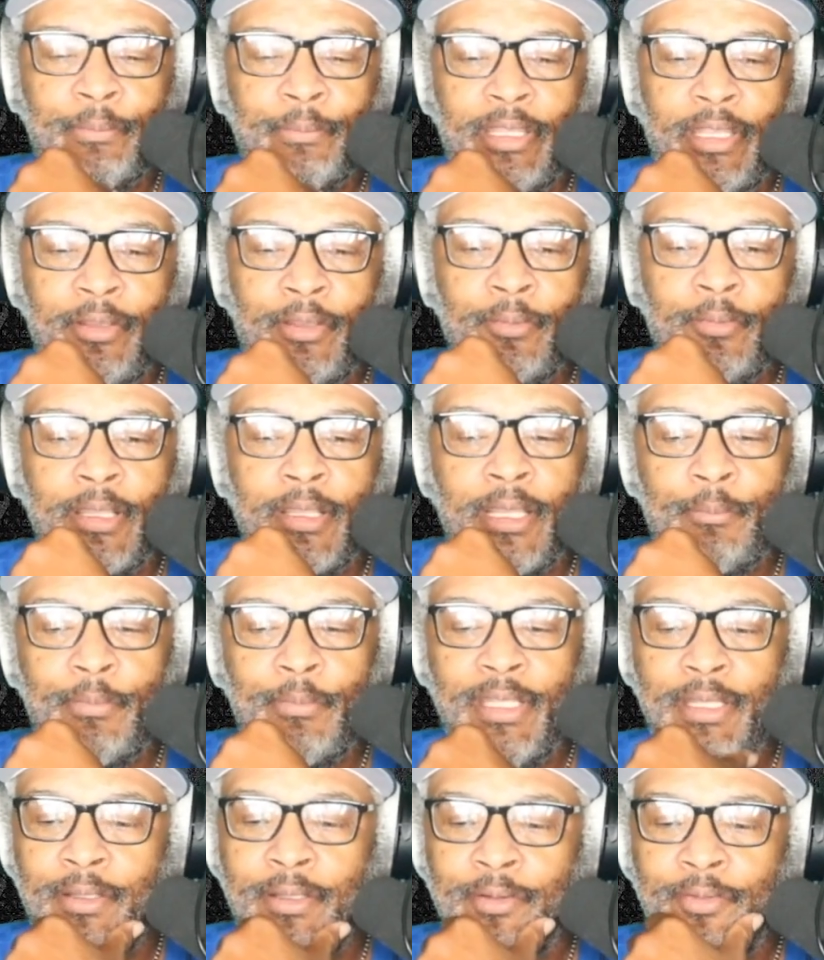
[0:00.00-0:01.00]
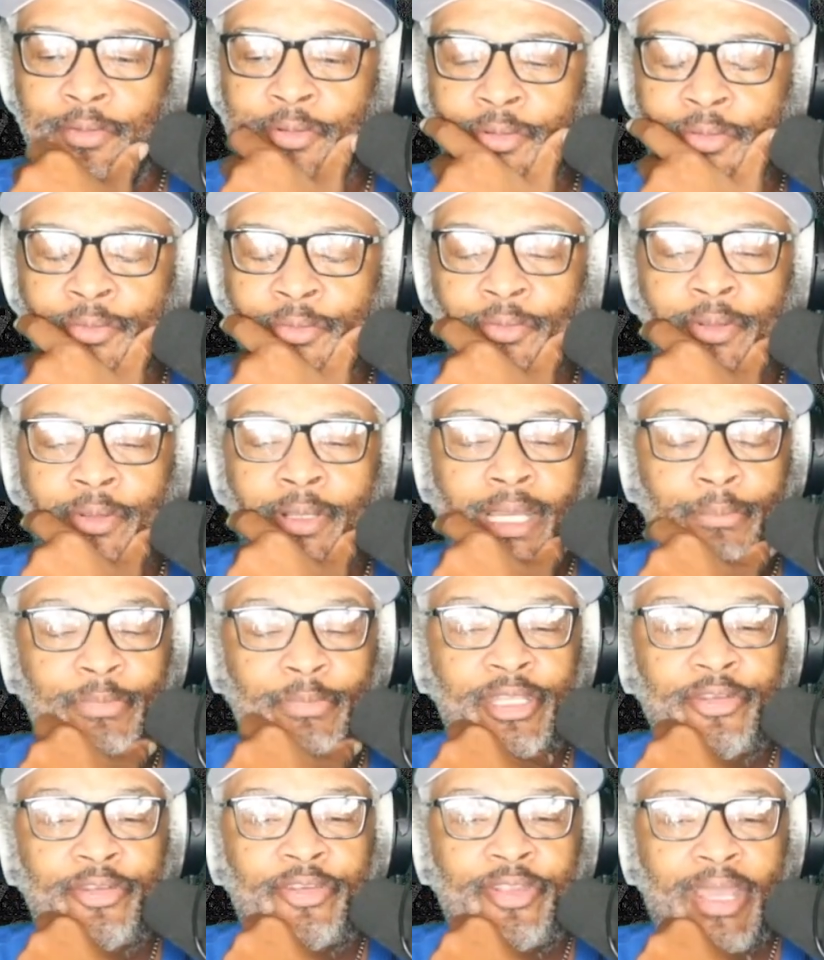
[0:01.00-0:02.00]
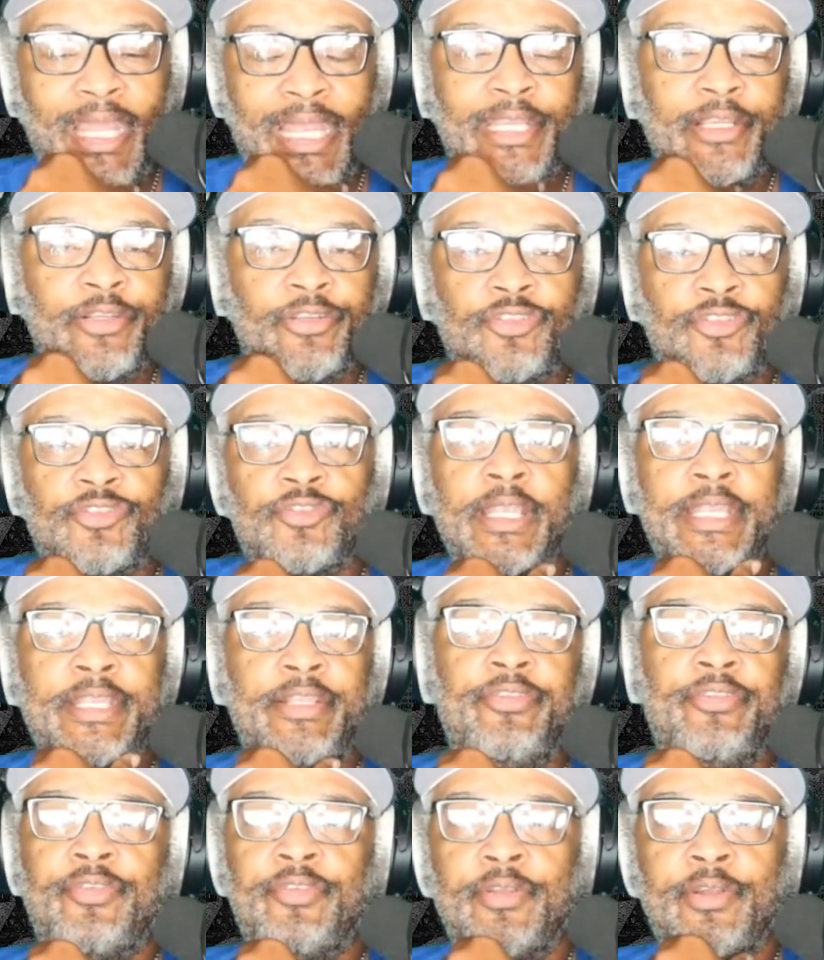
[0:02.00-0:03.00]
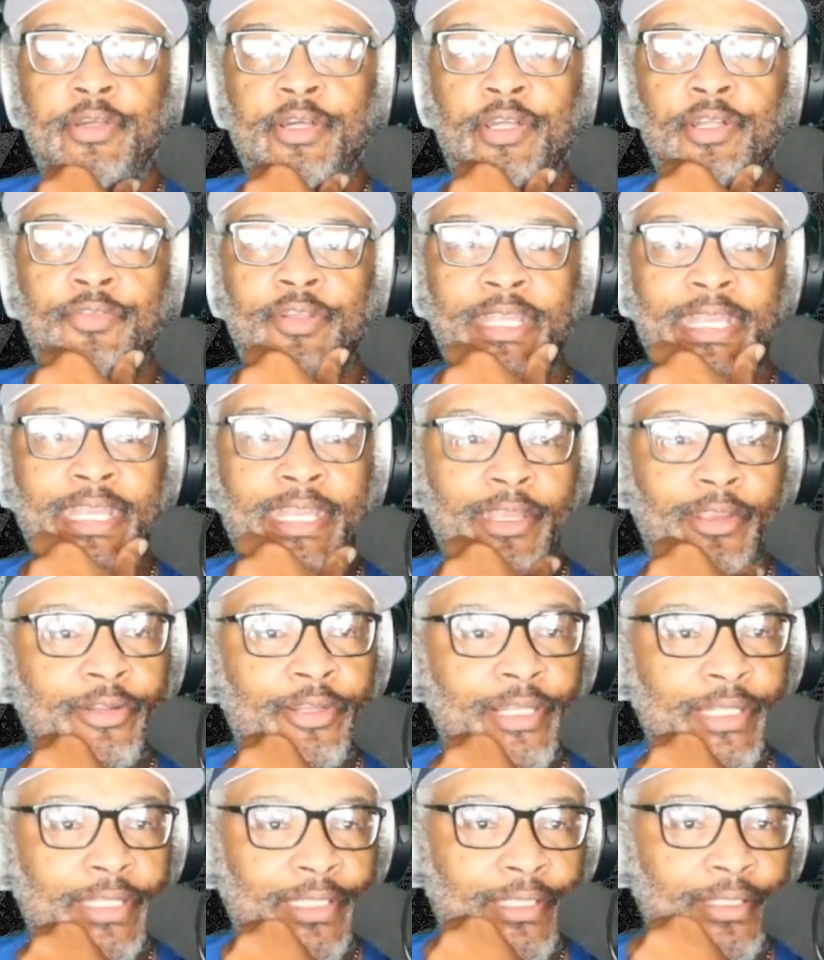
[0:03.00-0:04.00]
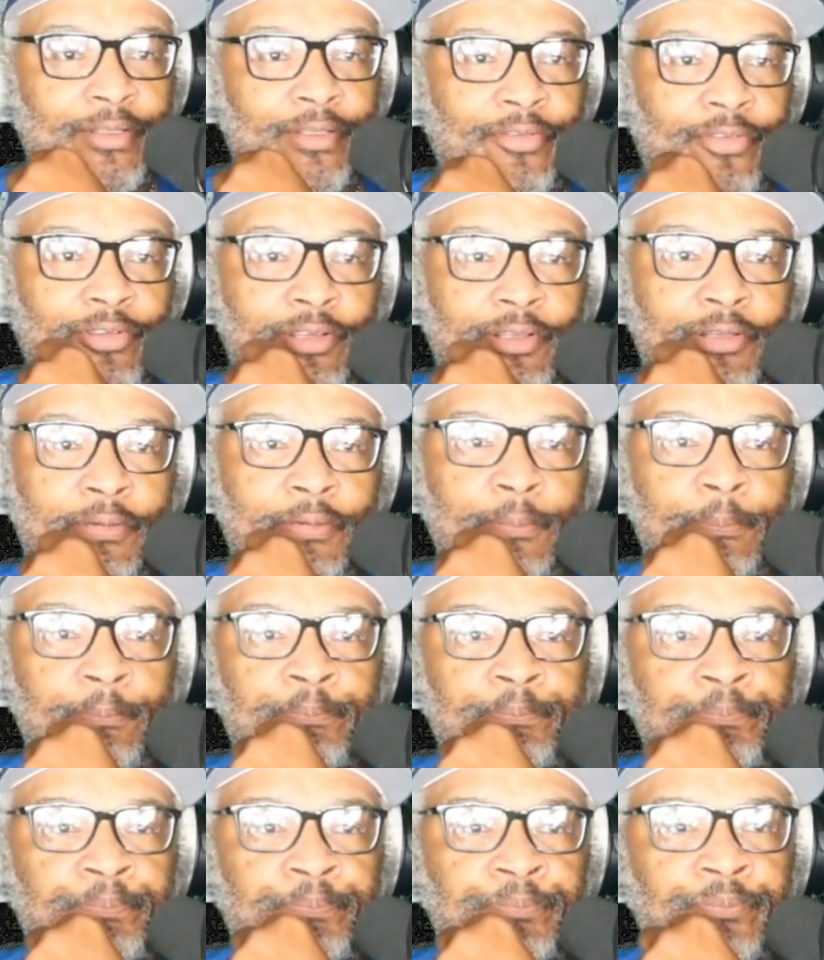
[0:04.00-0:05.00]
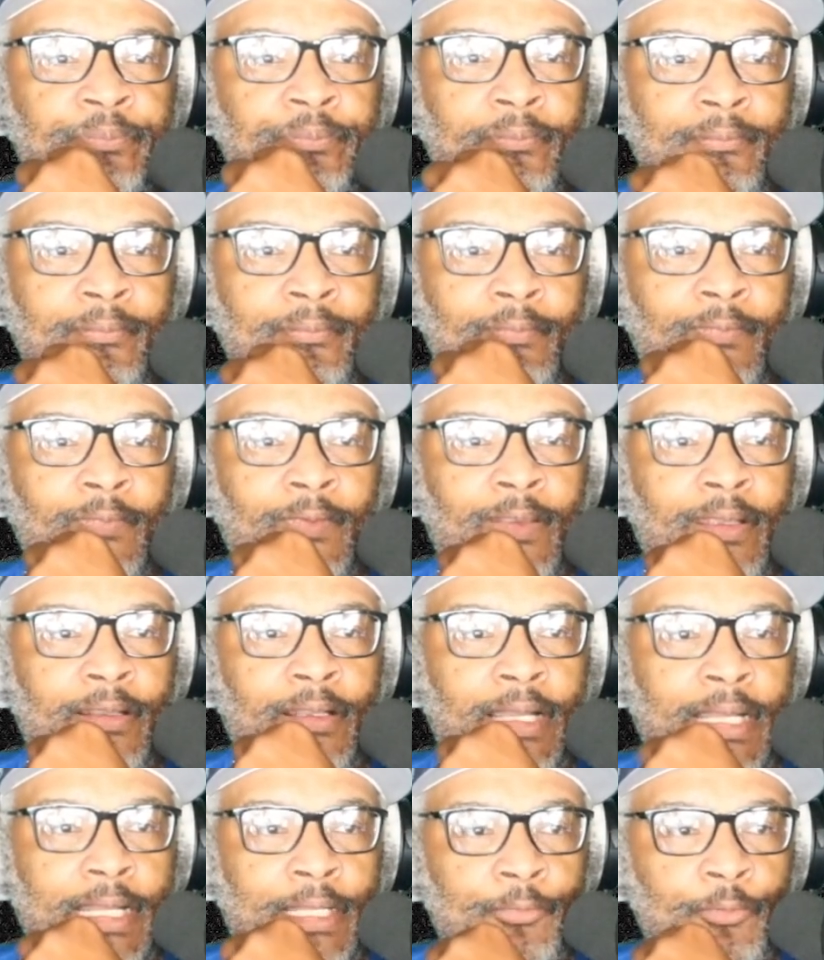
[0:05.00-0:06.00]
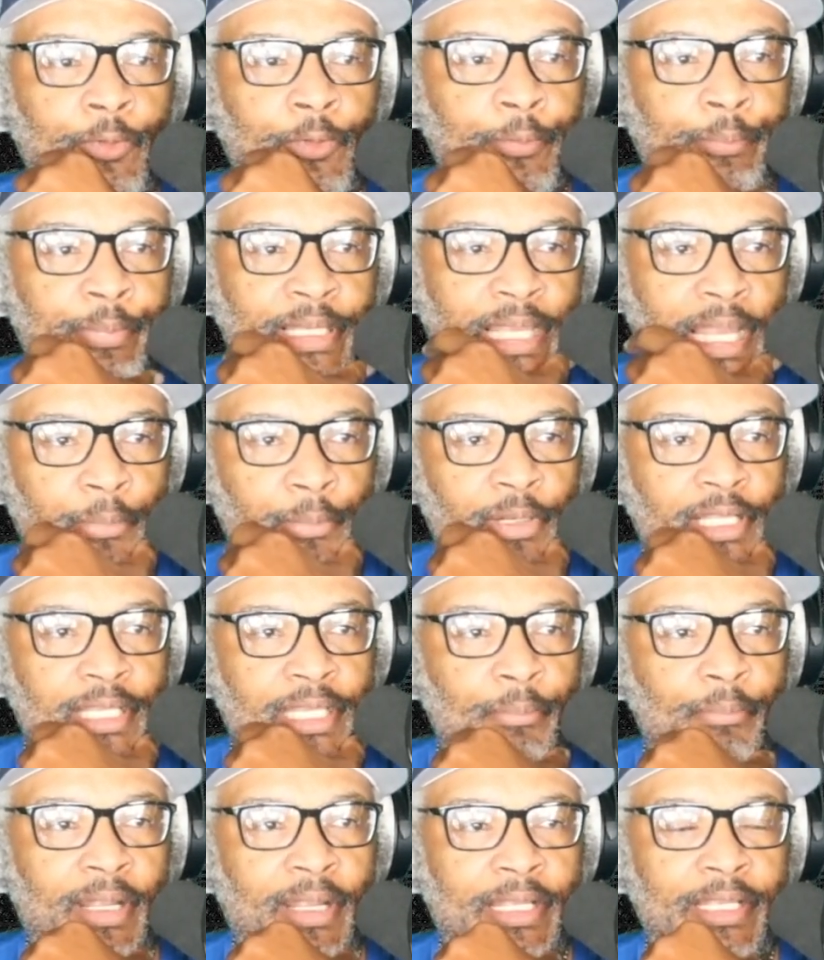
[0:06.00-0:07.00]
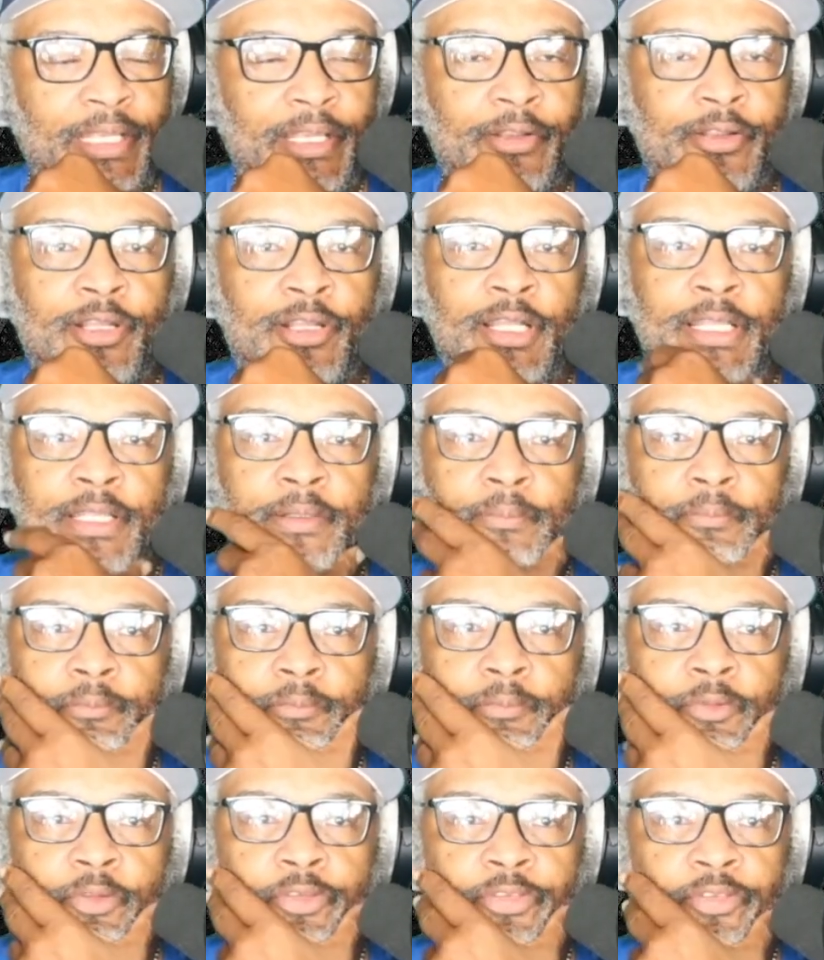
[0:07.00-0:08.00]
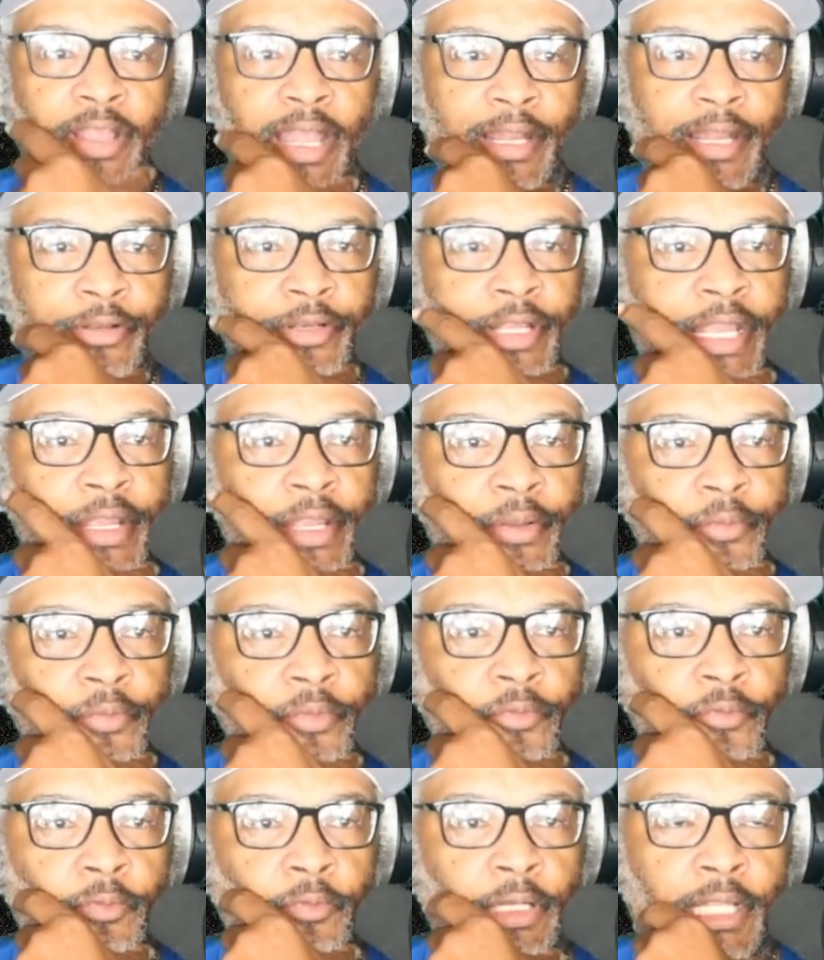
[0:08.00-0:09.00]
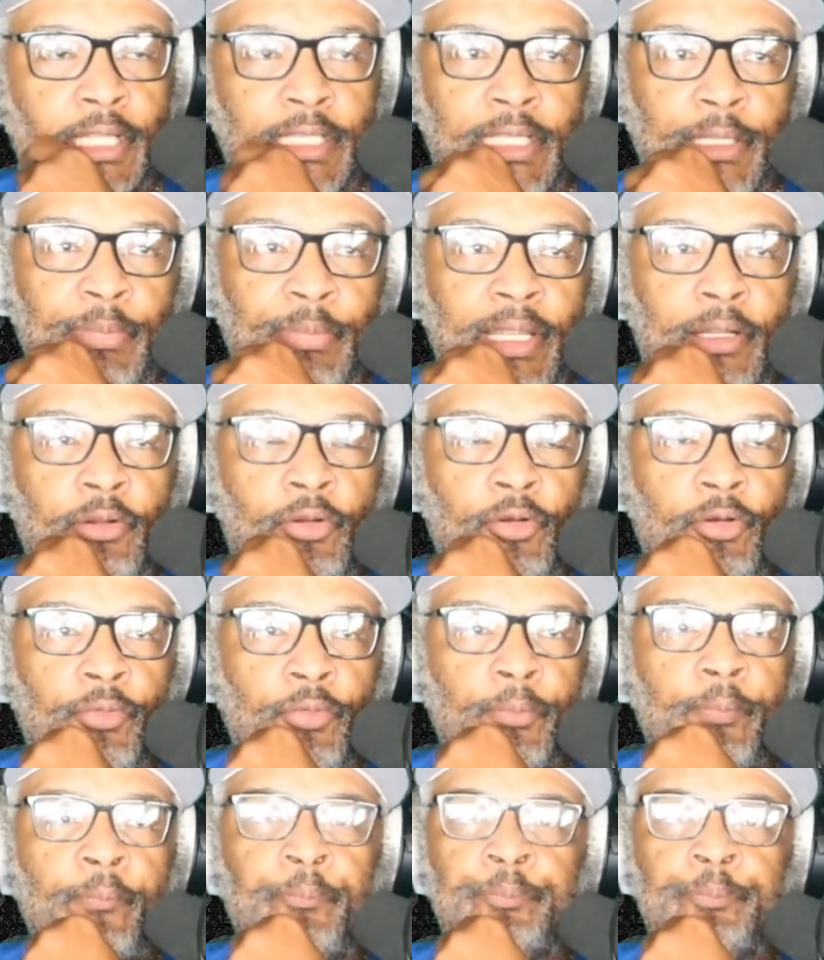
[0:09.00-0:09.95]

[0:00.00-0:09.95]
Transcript: in dire straits of a haircut, so I will be able to get my haircut Saturday when I get back home.